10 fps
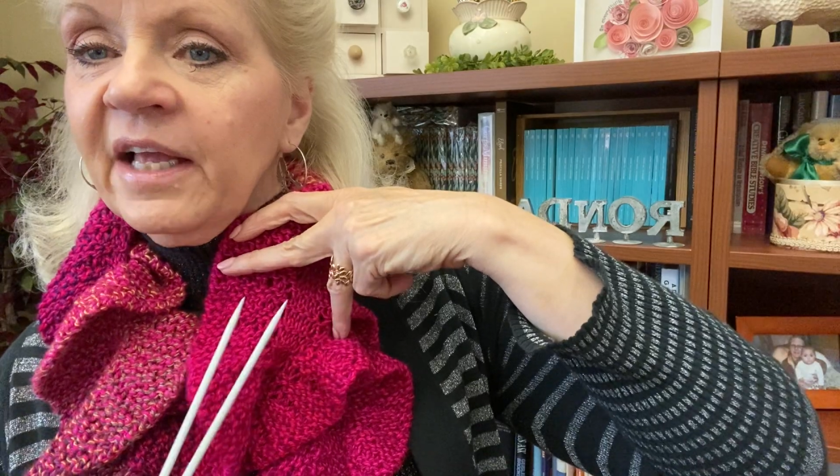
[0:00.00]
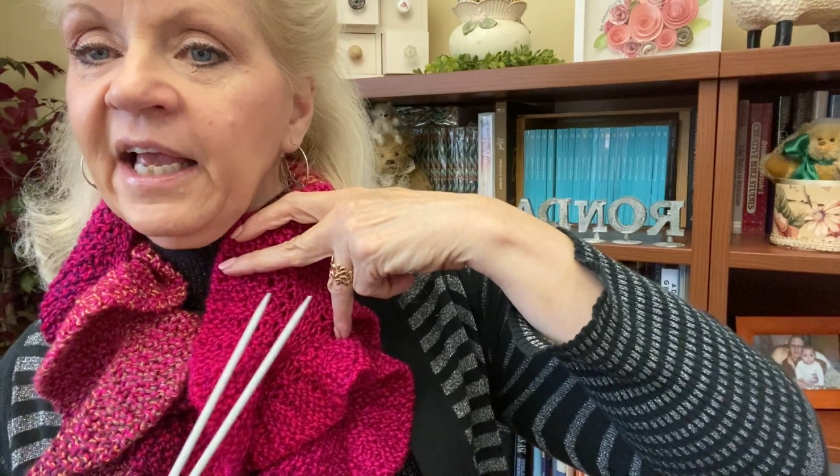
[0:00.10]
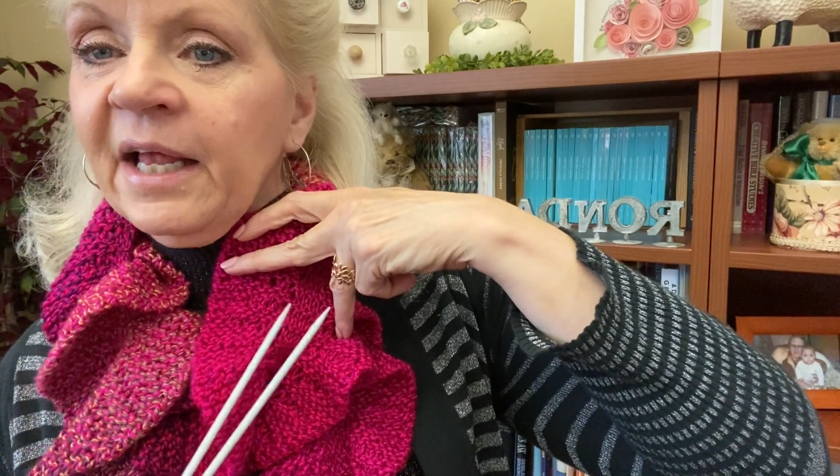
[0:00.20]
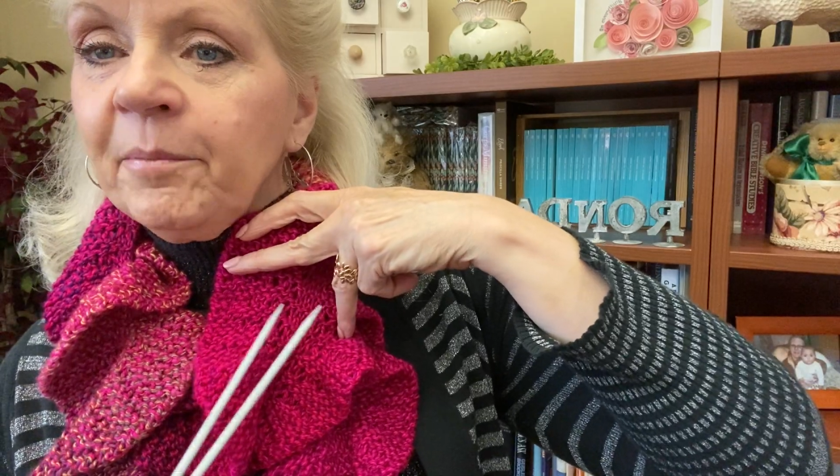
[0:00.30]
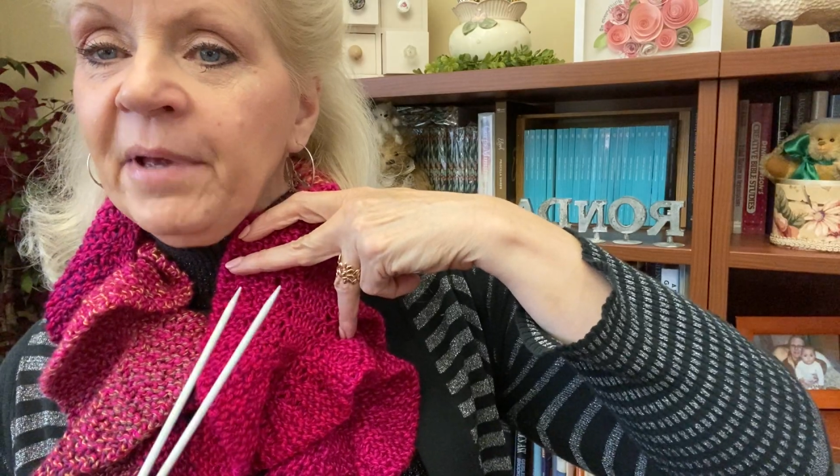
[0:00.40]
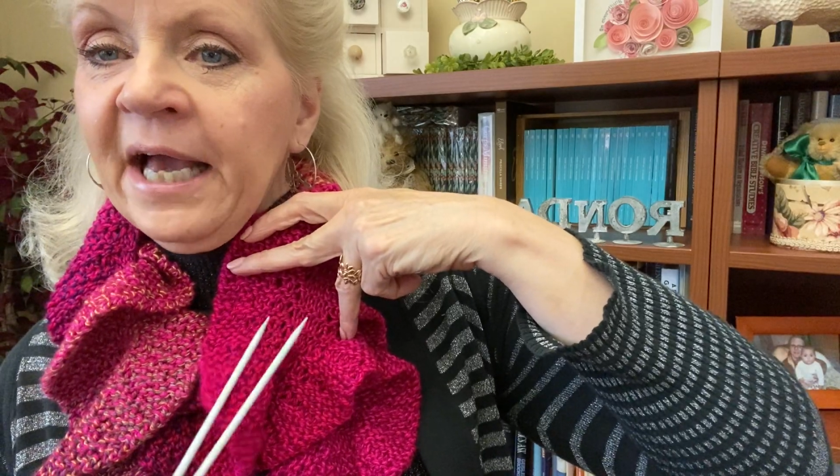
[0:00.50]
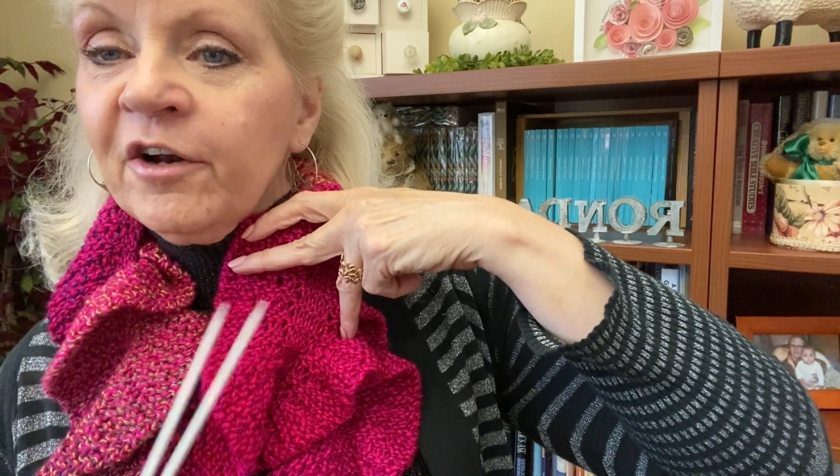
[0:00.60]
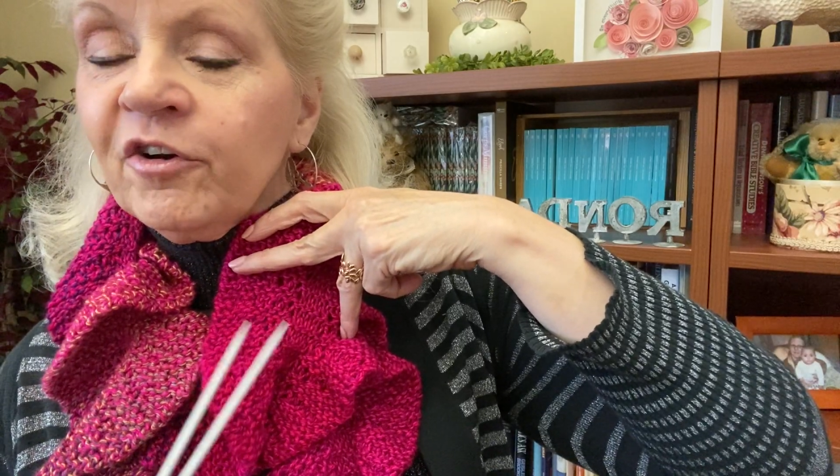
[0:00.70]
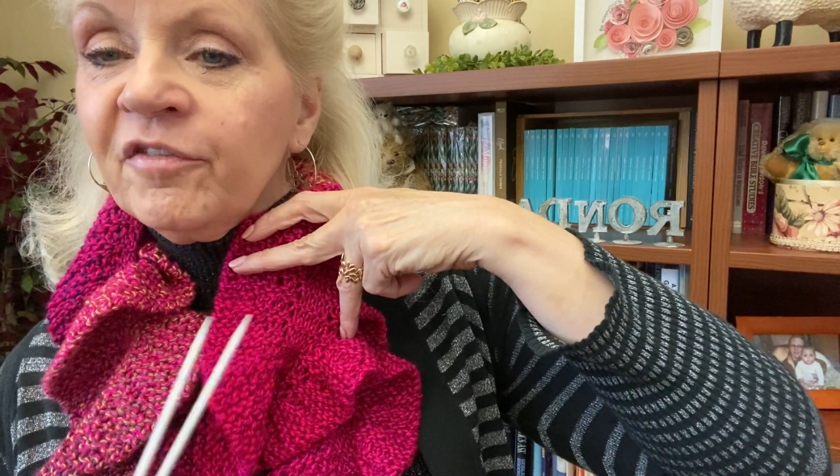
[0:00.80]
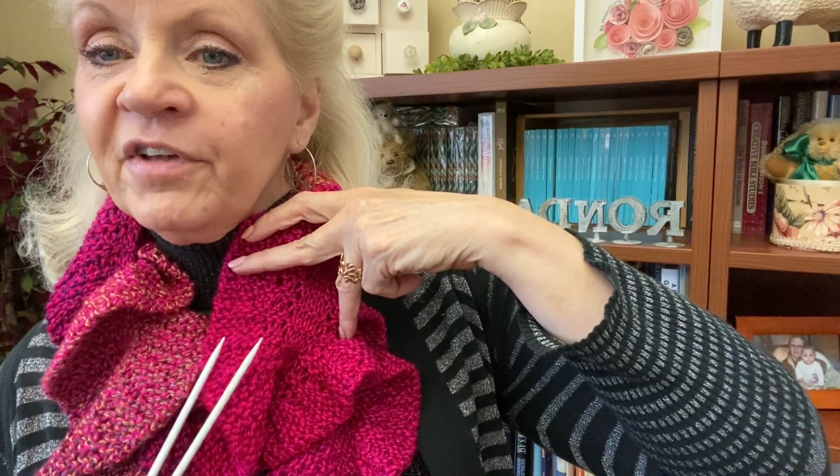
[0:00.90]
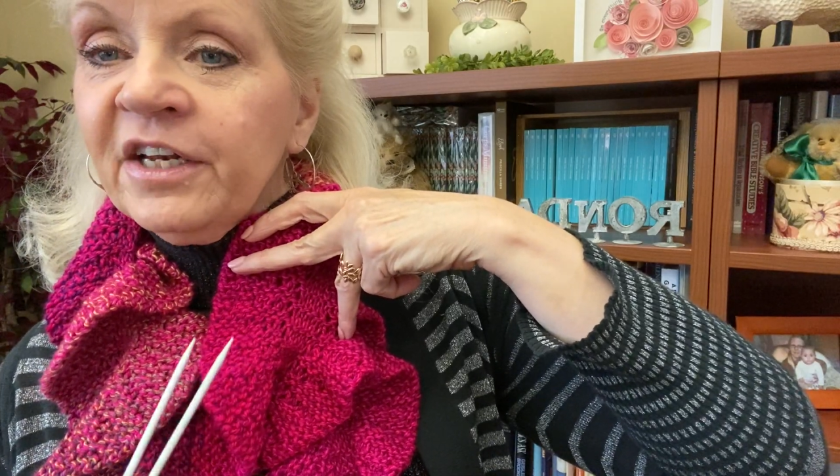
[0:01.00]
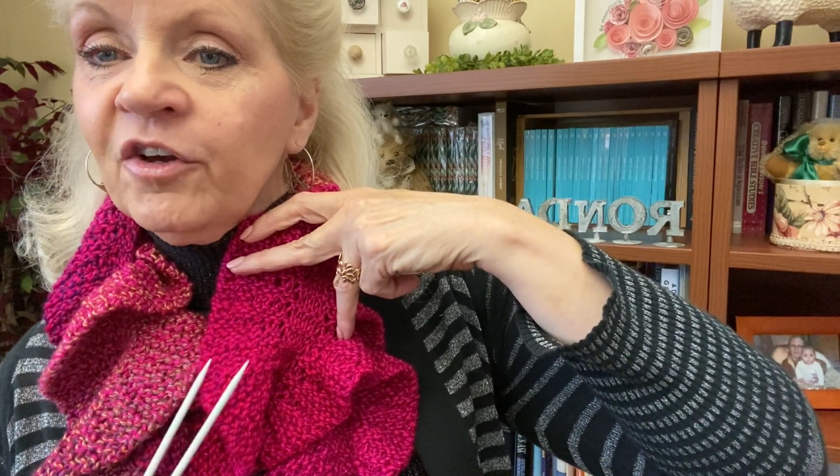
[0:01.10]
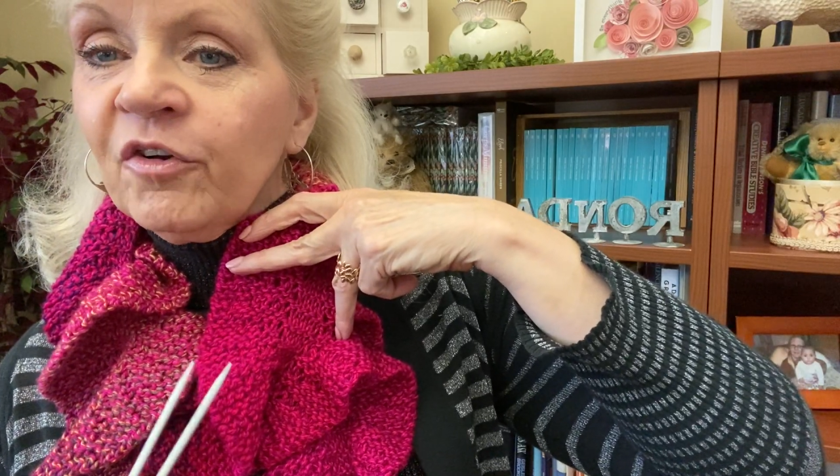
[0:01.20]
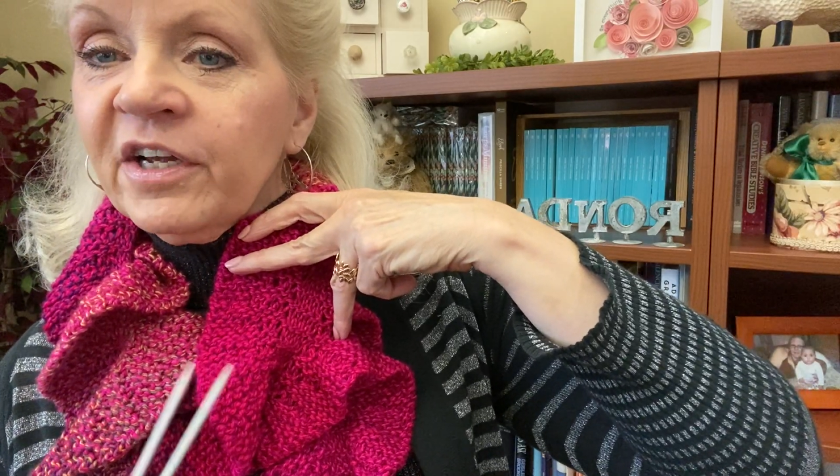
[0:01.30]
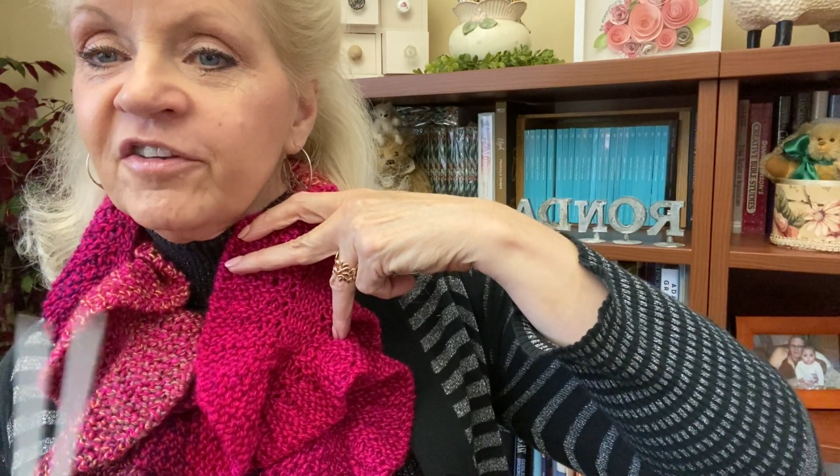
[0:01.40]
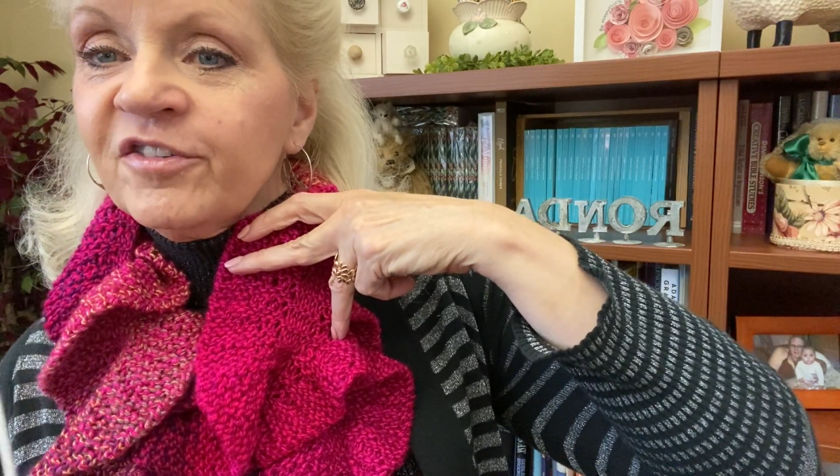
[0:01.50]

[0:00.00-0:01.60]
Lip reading: and pattern of increase